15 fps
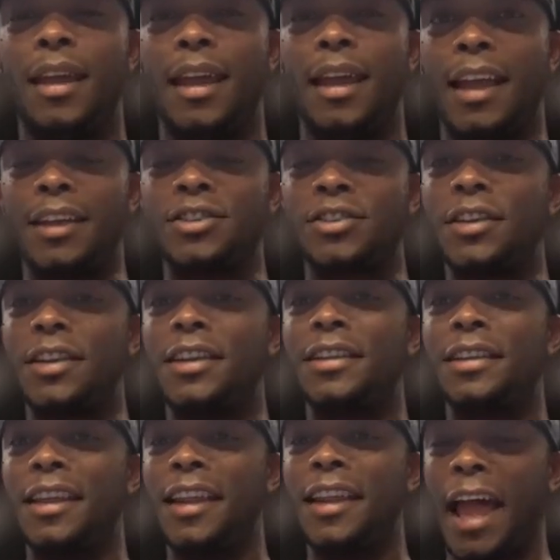
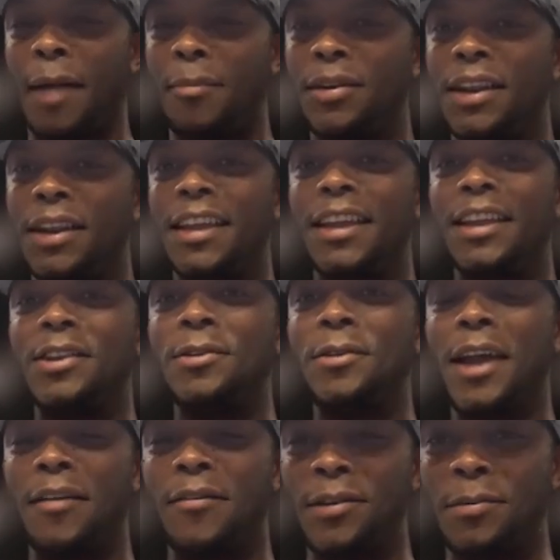actually it happening and you
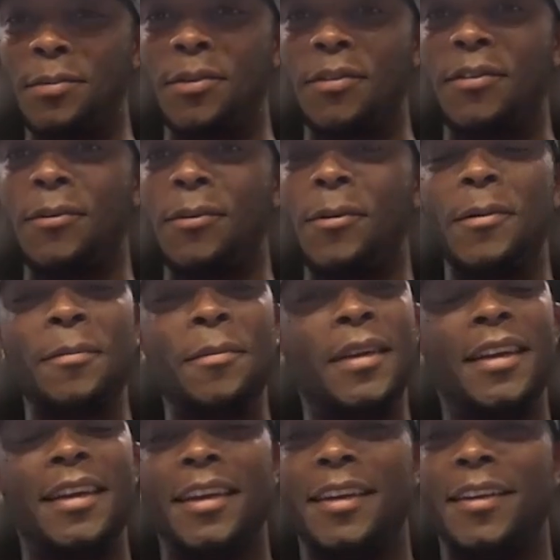having to perform,
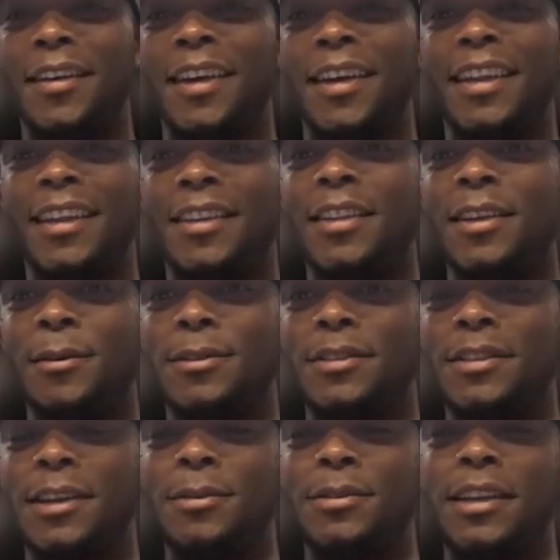and it, there
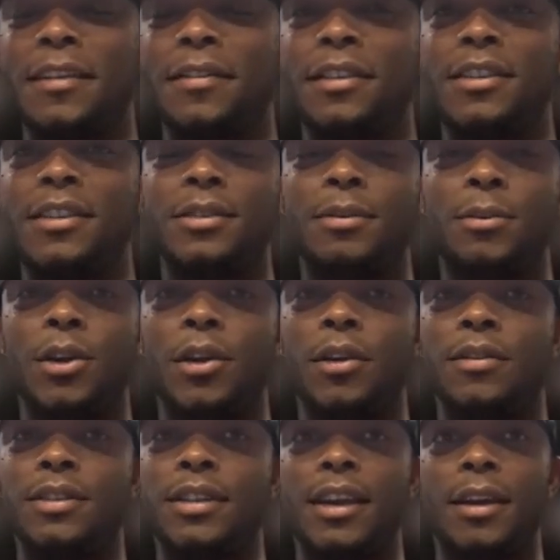was there was definitely some
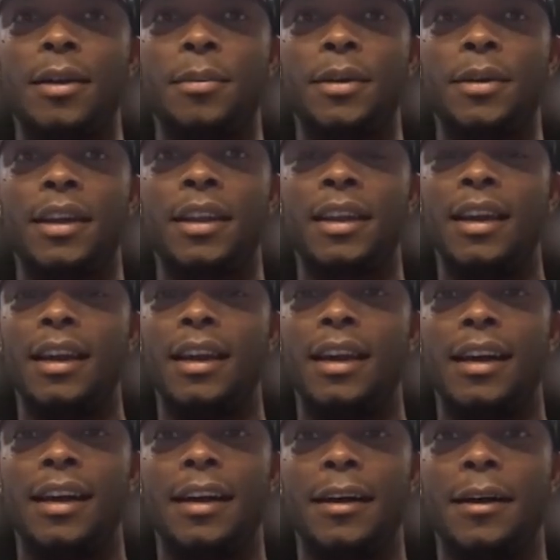nerves there, but.
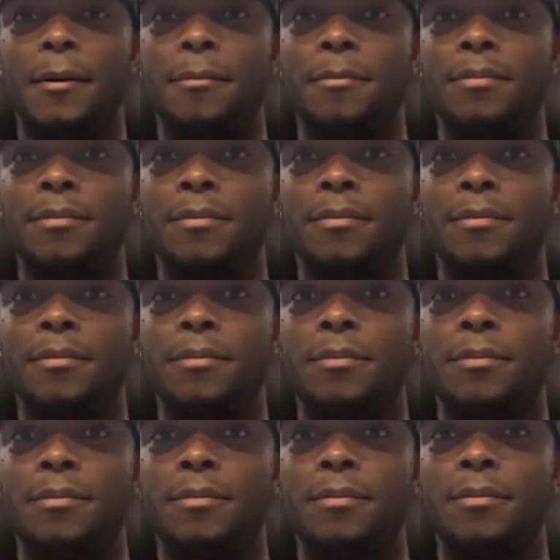Um,
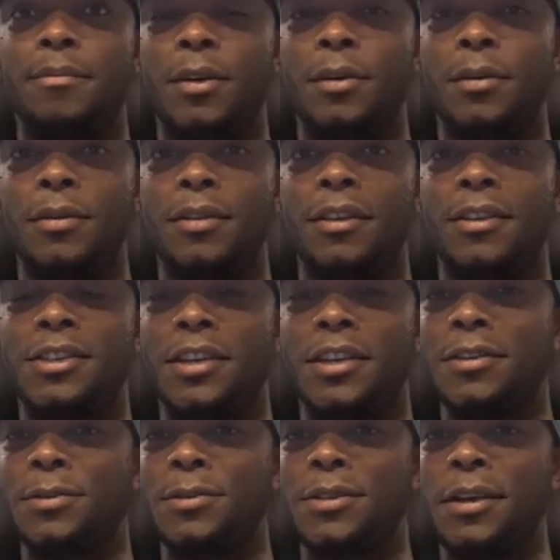you know, the jitters were
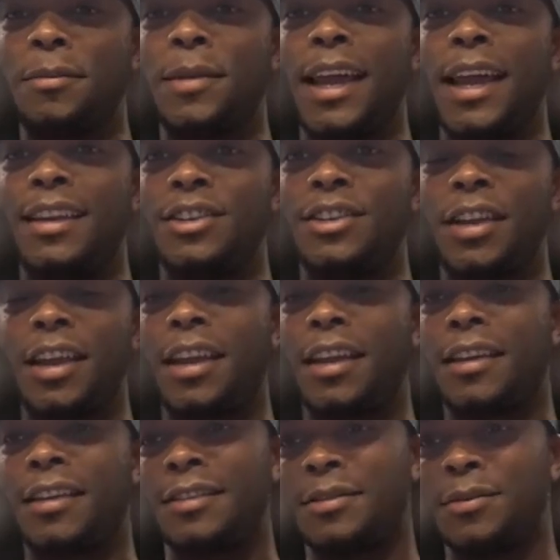something I had to shake
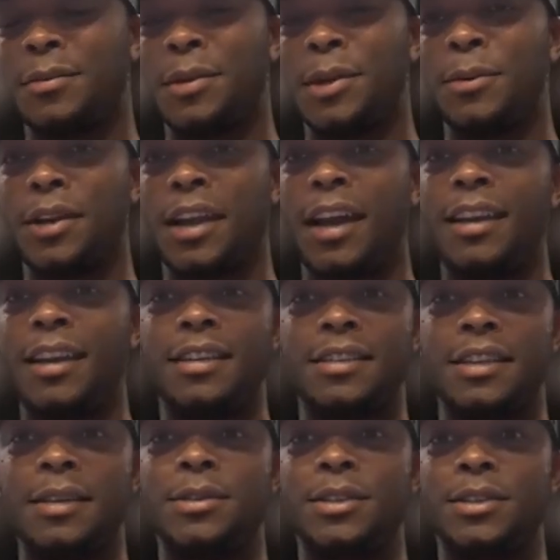because we were kind of in the
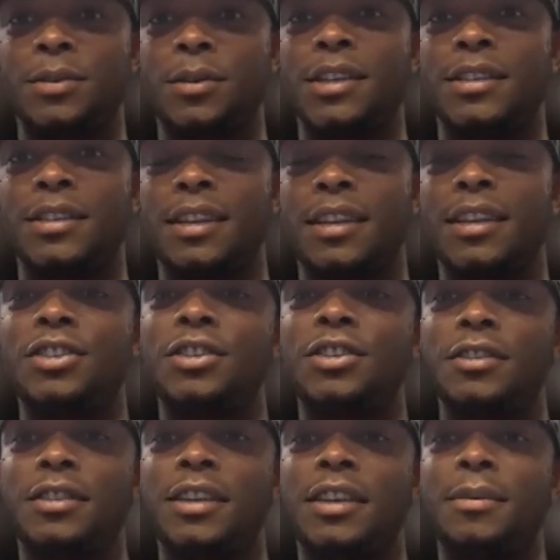same situation this
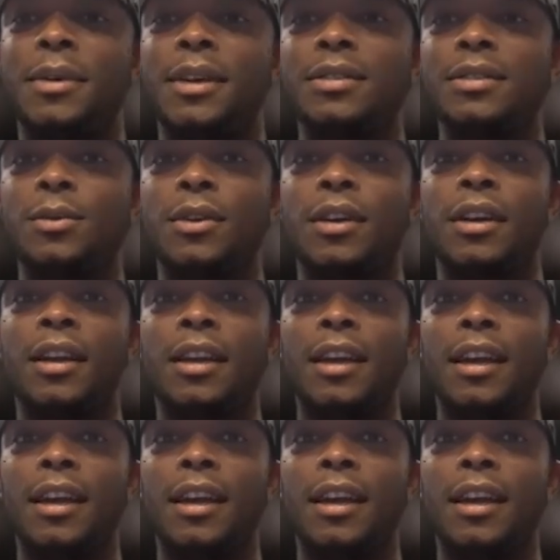year's team is, where